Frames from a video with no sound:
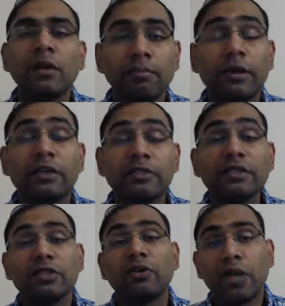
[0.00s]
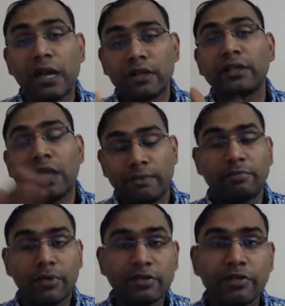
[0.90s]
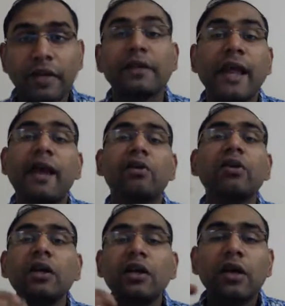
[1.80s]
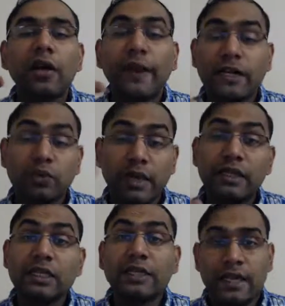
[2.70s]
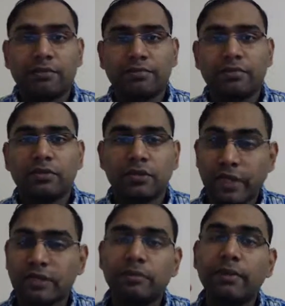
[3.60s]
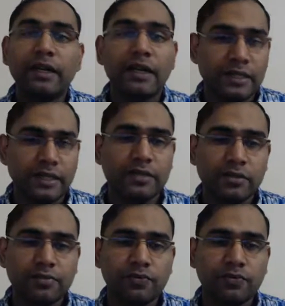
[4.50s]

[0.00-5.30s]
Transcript: But since you're not that type of person right now, that's why these help. So that's the main context.